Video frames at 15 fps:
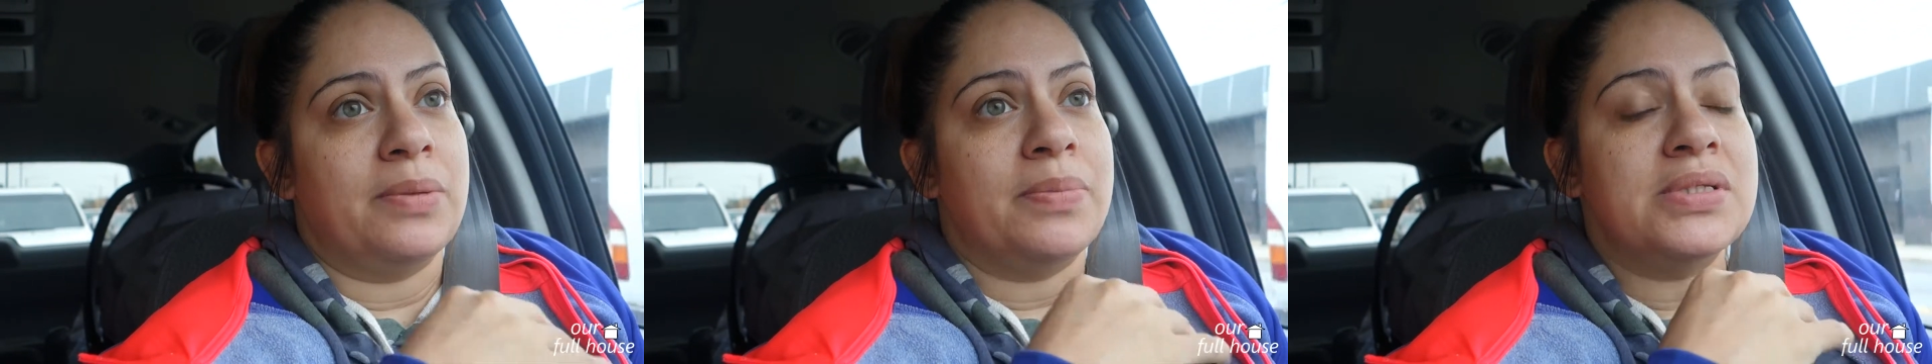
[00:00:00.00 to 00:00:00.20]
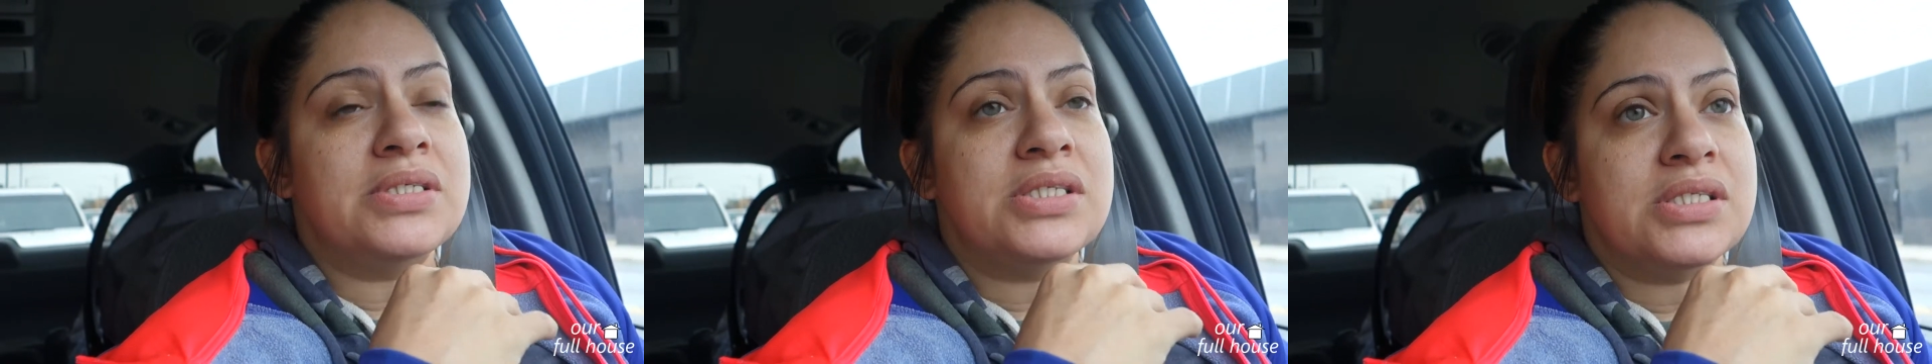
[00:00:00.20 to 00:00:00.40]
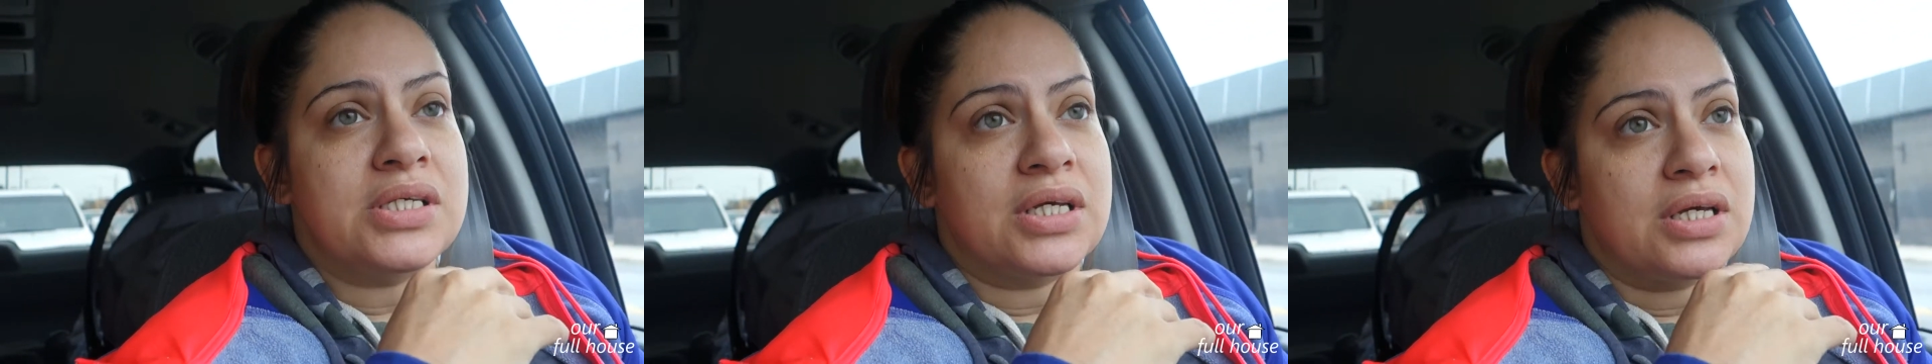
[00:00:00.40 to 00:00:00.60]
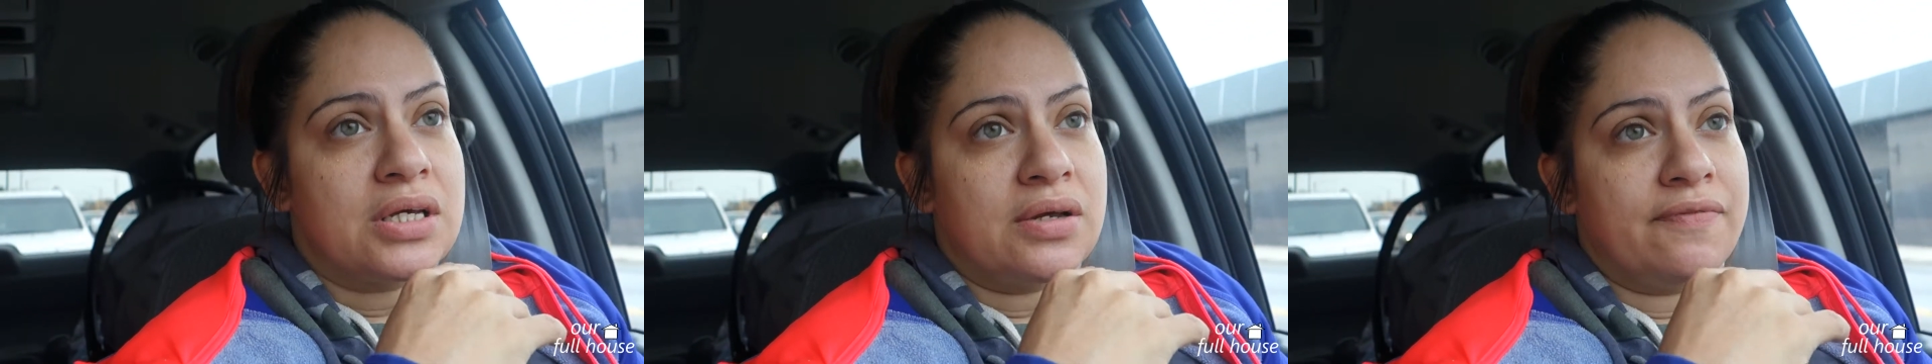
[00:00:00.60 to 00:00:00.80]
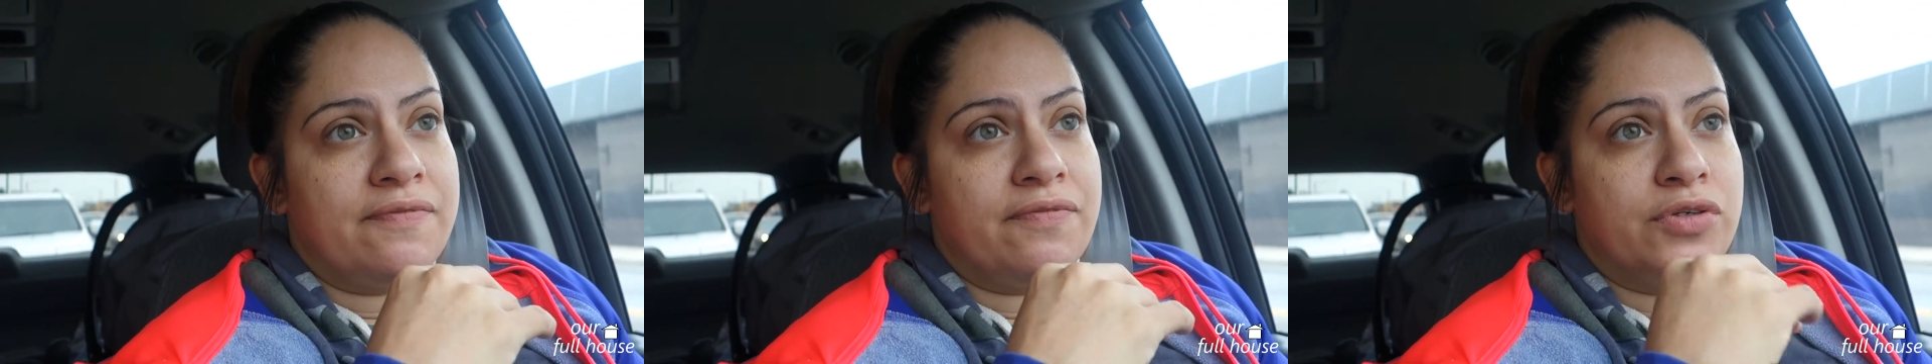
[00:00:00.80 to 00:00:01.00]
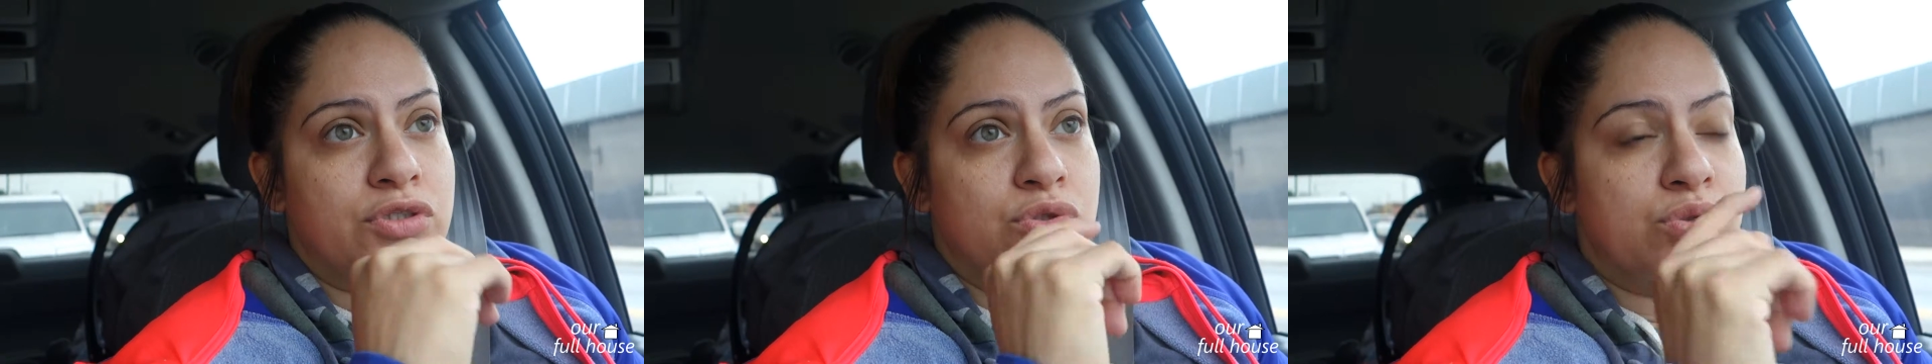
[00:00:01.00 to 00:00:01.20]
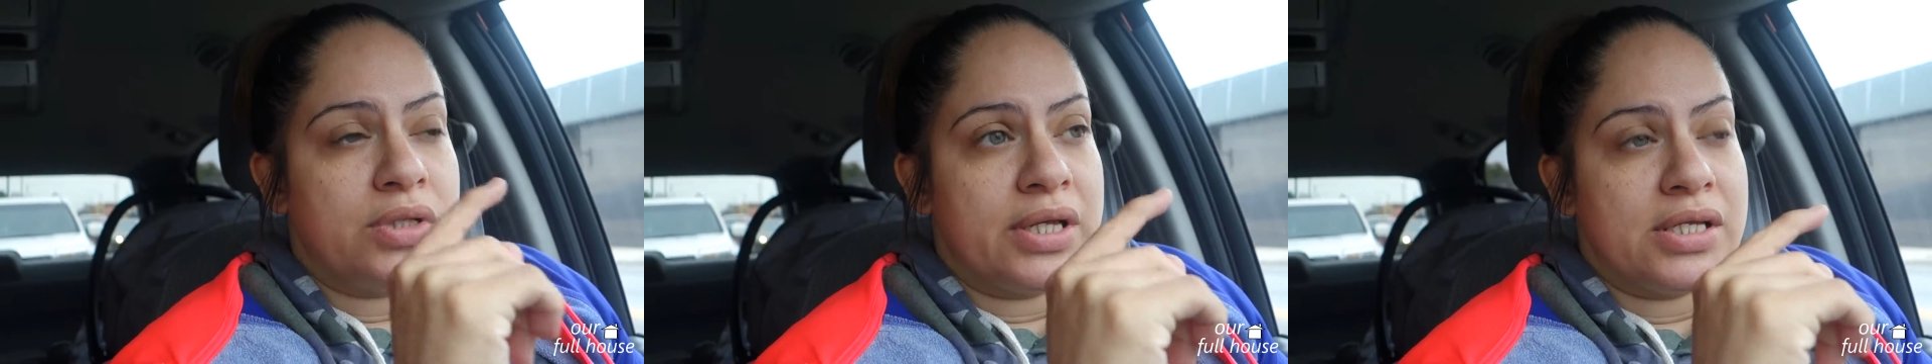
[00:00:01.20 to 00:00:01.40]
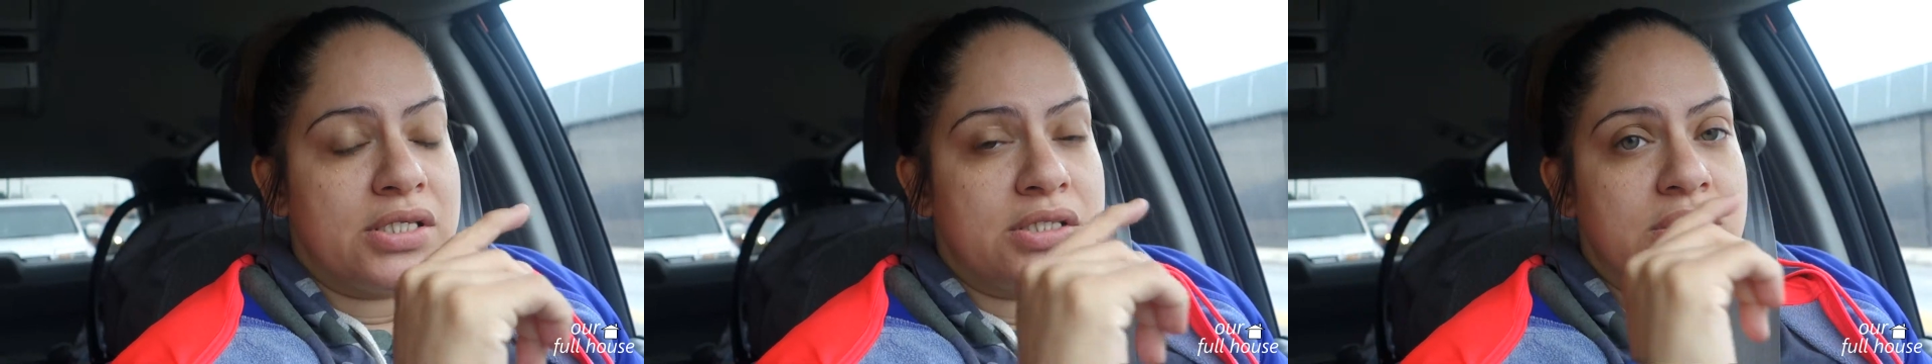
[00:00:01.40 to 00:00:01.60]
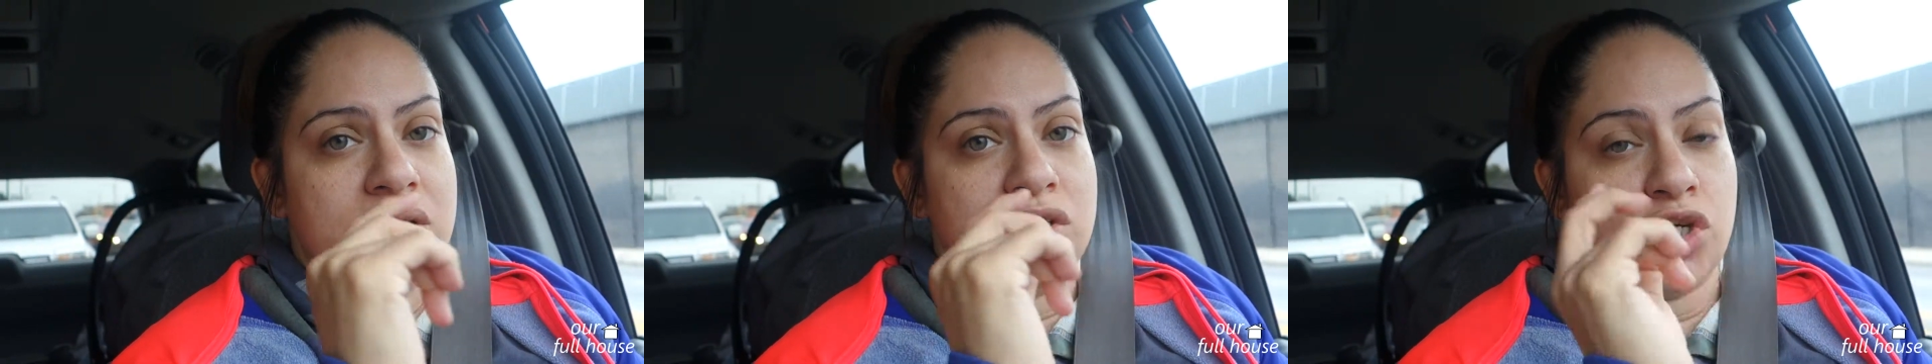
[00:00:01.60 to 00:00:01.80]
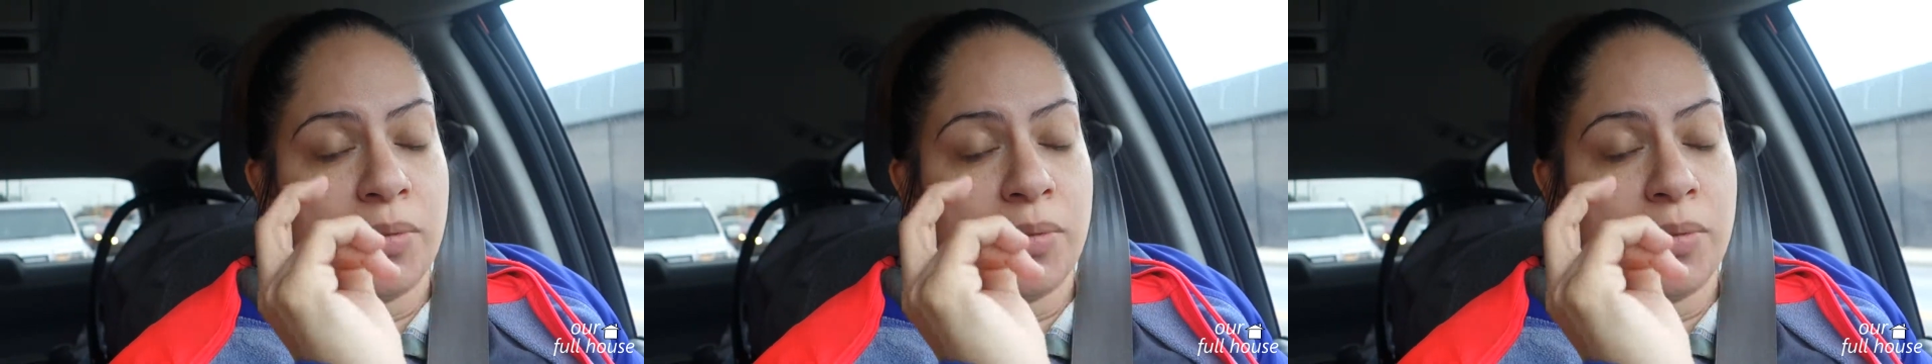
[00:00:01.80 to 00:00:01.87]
They've been sick for 2 days.